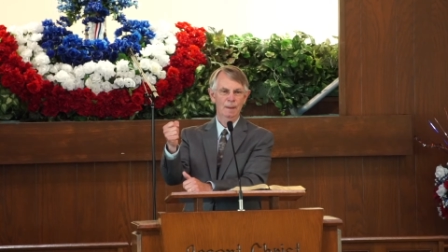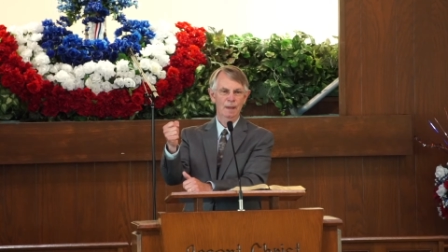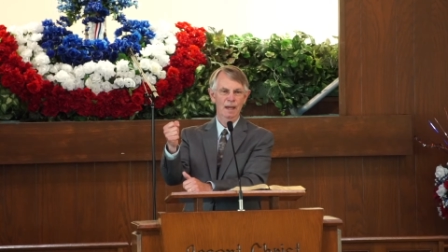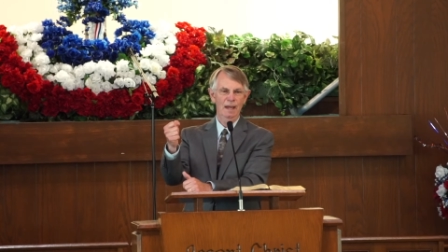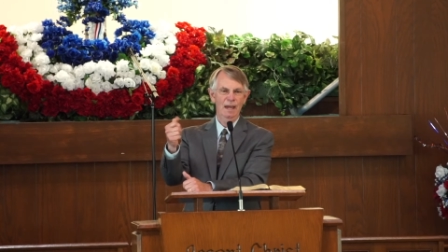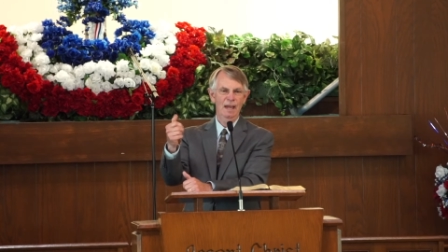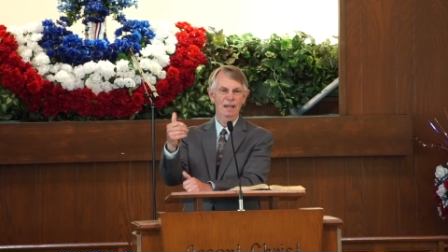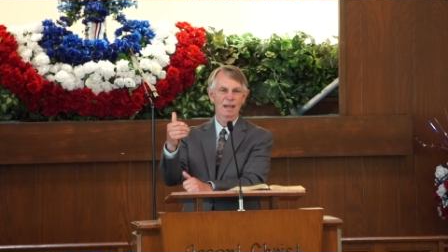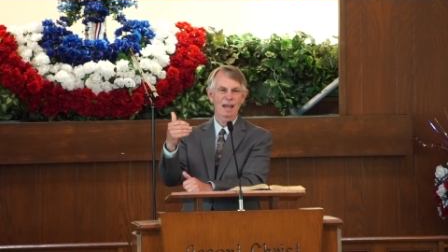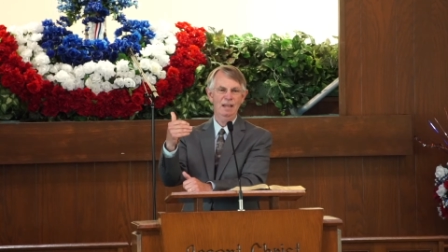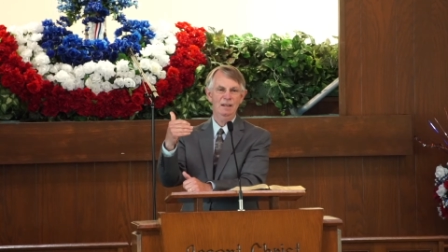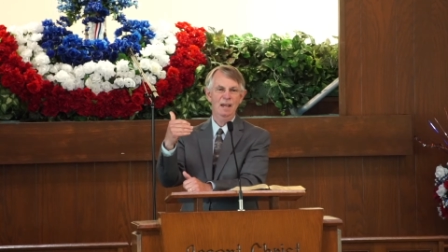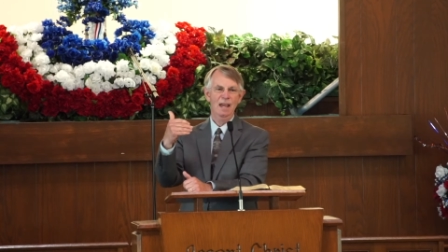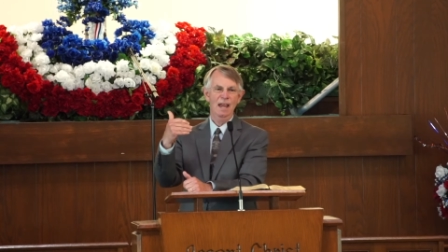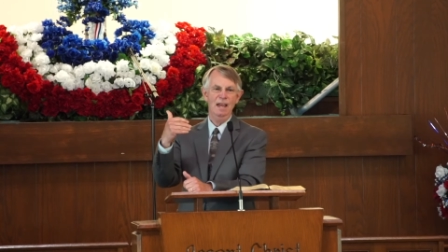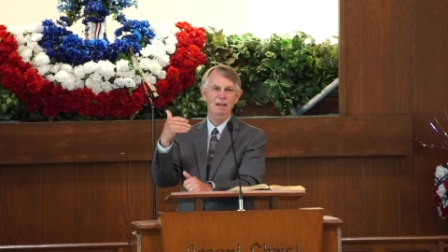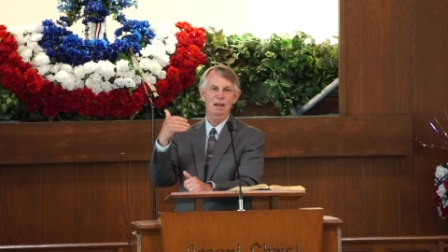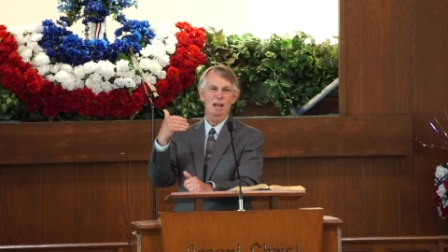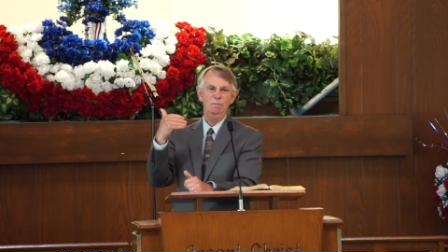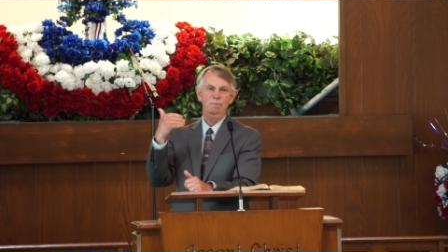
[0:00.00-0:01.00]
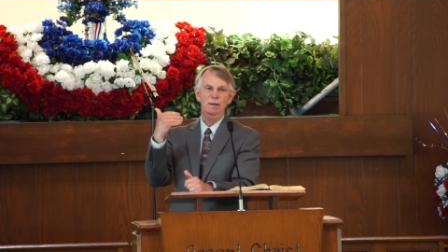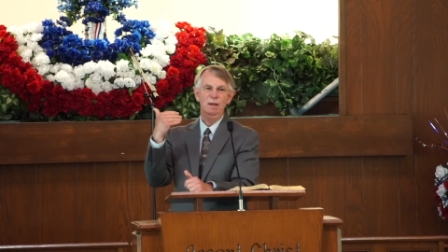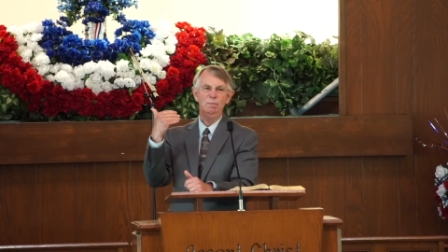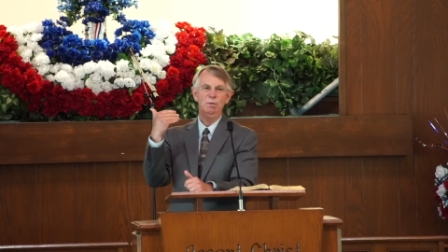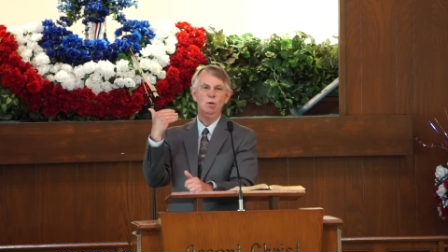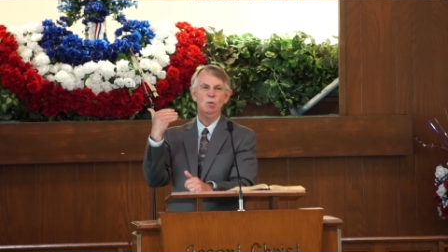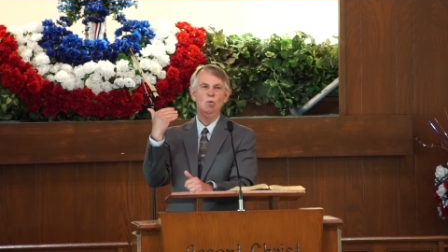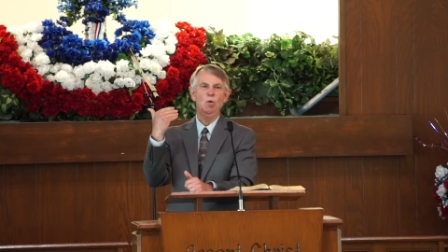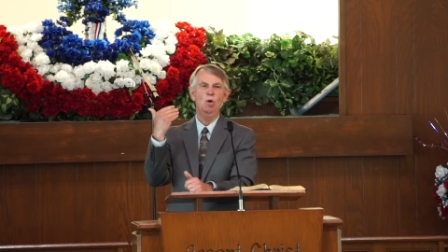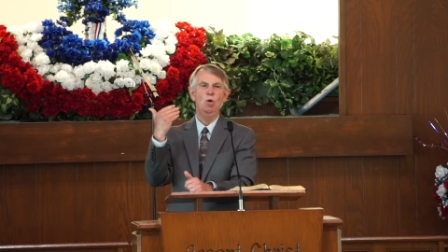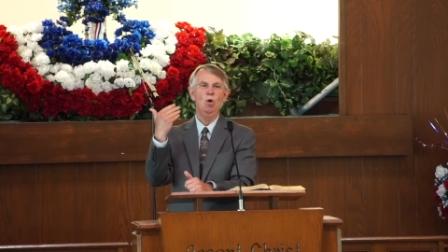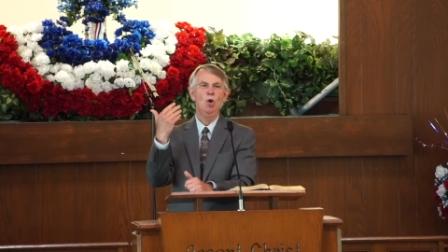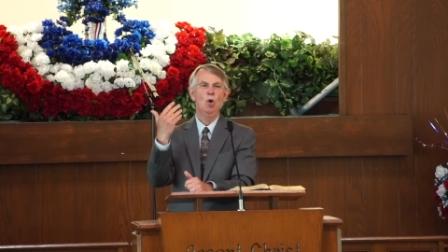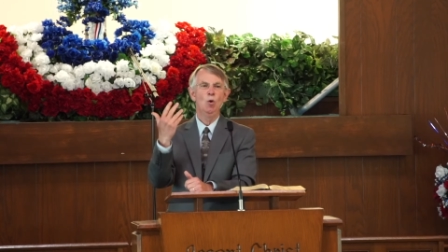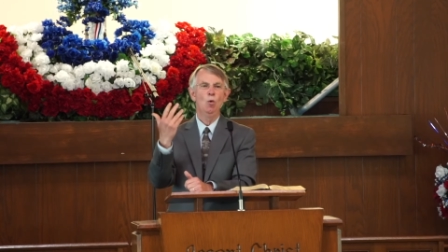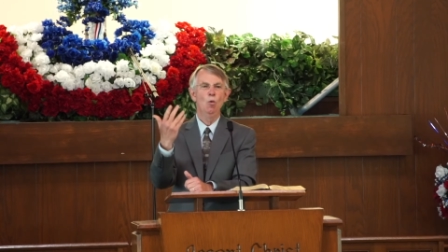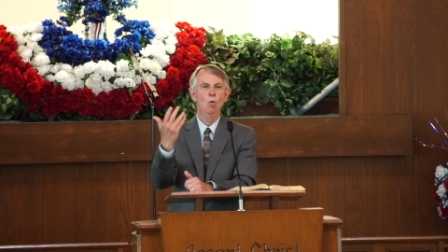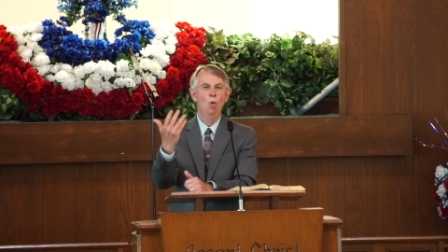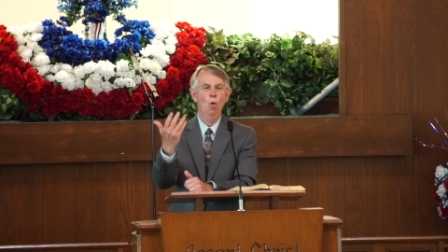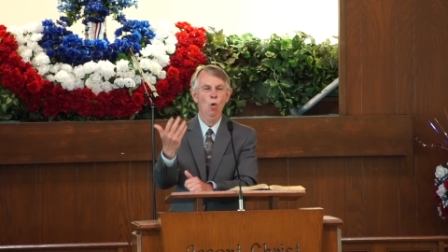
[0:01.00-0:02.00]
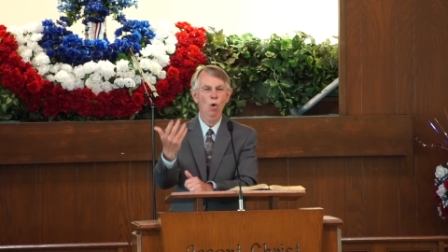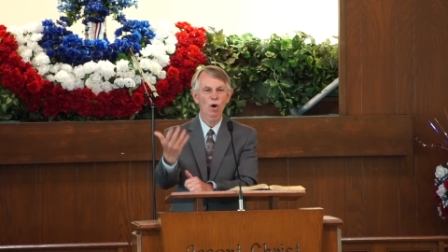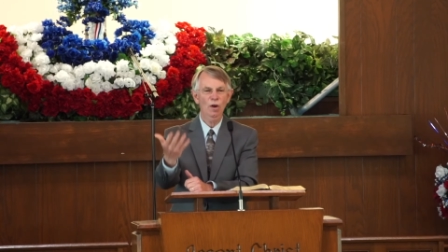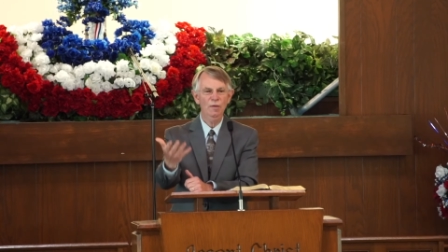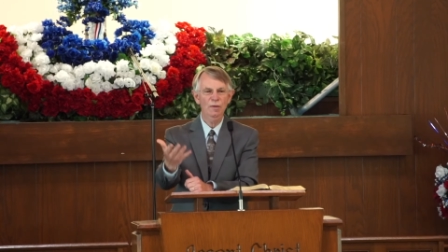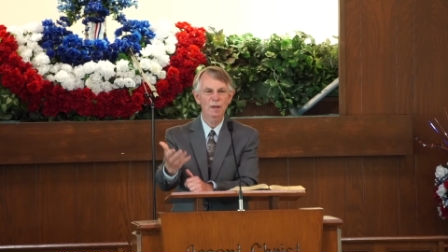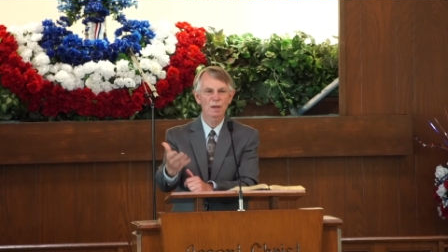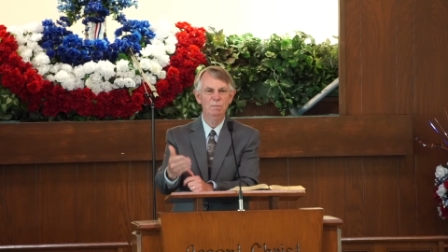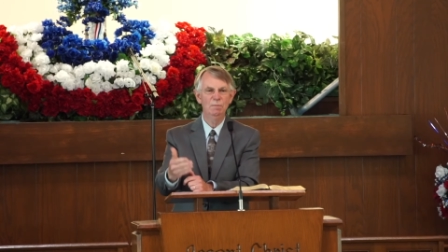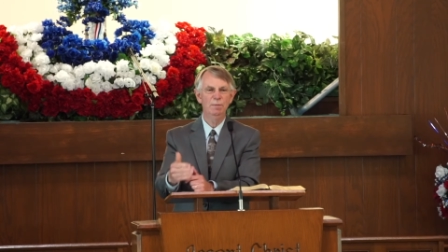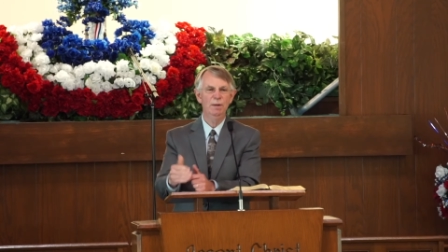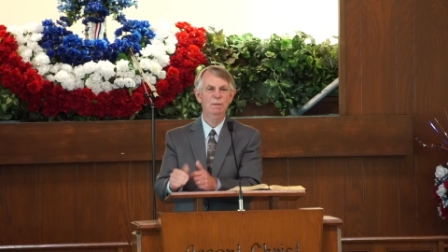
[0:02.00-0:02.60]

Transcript: And, and, and, people will warn them,